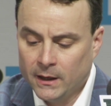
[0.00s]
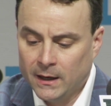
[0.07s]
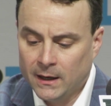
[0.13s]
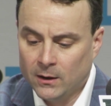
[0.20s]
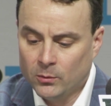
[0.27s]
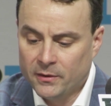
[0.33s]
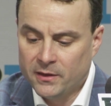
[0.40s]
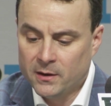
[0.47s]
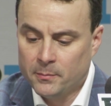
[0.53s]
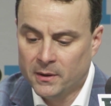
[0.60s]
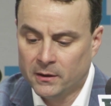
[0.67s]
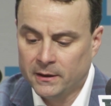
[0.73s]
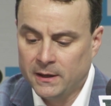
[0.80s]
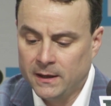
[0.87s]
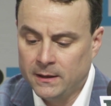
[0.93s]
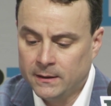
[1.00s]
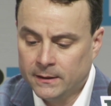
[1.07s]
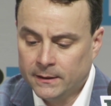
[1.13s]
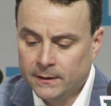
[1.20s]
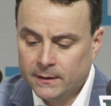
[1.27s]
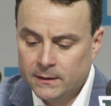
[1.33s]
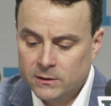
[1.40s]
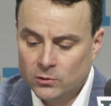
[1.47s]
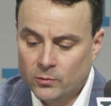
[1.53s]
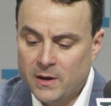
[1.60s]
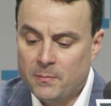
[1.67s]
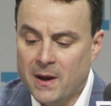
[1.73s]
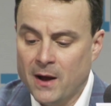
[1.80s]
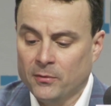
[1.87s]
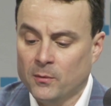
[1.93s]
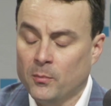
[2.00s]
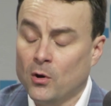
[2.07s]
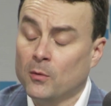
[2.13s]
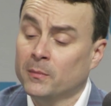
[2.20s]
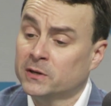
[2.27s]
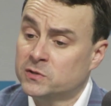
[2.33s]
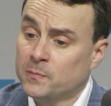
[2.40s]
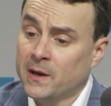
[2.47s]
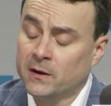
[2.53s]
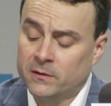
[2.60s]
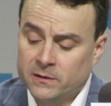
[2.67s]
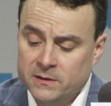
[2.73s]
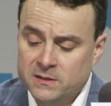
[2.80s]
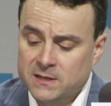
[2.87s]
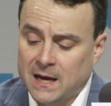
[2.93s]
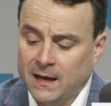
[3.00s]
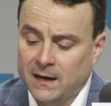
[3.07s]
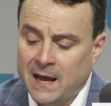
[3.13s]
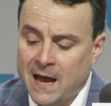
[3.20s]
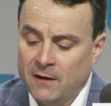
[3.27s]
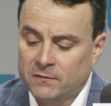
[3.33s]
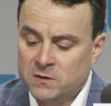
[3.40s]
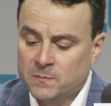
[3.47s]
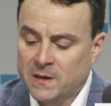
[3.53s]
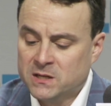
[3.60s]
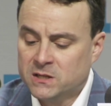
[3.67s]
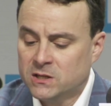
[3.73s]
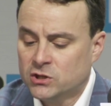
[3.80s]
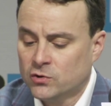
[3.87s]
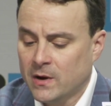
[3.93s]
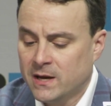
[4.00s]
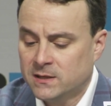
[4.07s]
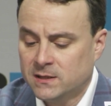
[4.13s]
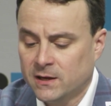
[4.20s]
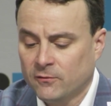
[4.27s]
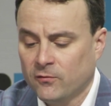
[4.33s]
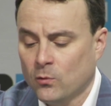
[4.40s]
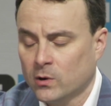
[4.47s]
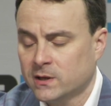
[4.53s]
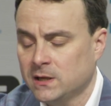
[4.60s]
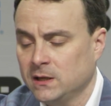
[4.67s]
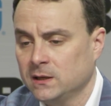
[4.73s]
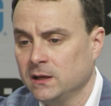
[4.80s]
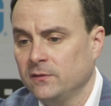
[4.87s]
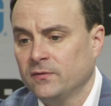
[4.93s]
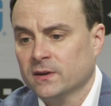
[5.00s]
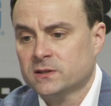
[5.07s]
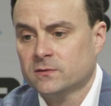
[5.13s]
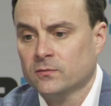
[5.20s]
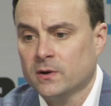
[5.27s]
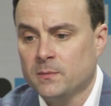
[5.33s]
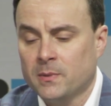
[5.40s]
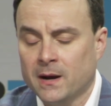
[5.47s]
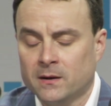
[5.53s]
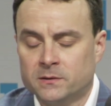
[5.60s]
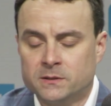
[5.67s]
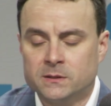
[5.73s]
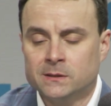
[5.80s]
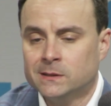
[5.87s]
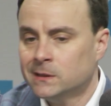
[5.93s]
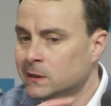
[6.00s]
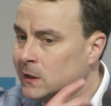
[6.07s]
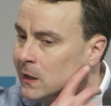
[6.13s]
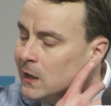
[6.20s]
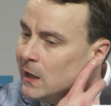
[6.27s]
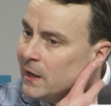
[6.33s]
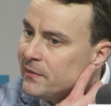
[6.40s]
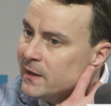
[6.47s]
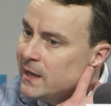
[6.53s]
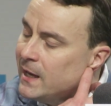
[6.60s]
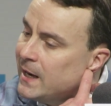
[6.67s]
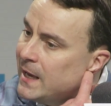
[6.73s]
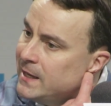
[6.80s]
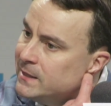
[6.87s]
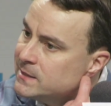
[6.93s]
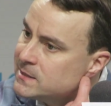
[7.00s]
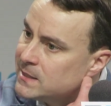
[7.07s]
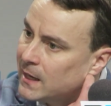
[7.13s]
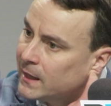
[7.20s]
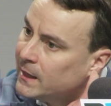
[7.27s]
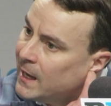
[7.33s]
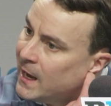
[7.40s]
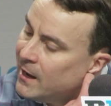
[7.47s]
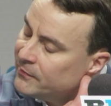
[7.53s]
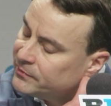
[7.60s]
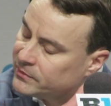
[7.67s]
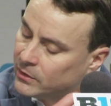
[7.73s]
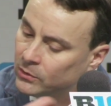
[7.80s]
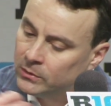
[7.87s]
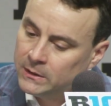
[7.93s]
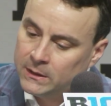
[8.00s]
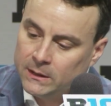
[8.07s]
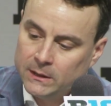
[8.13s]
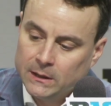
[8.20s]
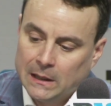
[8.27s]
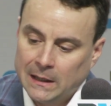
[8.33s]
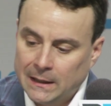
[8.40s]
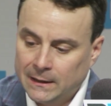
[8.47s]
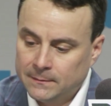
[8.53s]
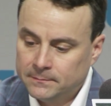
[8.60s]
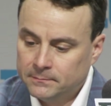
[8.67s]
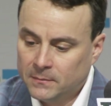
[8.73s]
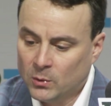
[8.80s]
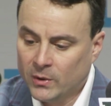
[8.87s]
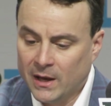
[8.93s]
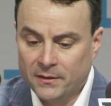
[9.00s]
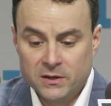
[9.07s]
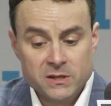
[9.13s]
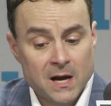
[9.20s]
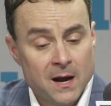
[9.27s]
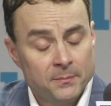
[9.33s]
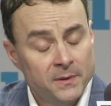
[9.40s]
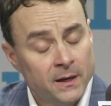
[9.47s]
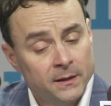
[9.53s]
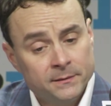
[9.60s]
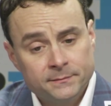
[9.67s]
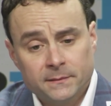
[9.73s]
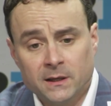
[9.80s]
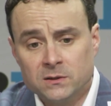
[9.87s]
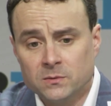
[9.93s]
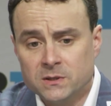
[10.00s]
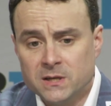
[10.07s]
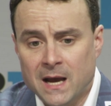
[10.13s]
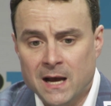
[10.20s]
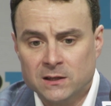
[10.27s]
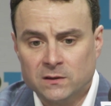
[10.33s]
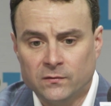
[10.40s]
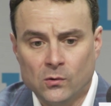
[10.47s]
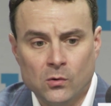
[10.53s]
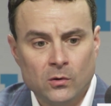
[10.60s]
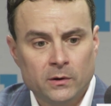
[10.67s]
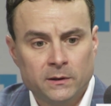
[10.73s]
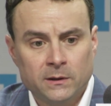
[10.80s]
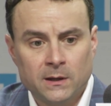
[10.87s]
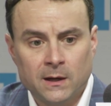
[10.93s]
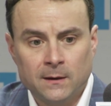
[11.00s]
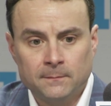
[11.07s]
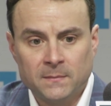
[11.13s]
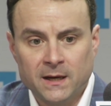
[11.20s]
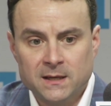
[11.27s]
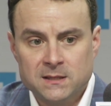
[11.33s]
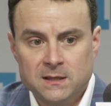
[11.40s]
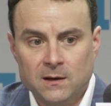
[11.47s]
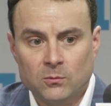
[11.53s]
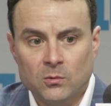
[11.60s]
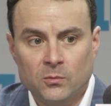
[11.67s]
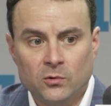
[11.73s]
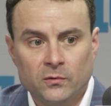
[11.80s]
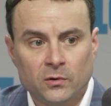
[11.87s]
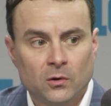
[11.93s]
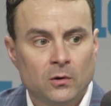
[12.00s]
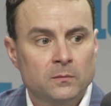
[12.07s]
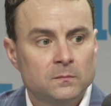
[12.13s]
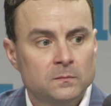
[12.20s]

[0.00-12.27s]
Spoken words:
with the ability to rebound the ball much better in the second half, especially Trace. He had 14 defensive rebounds. I think he had 8 in the second half. So, but we got the job done. That's what you asked for. And like I said, we're moving on.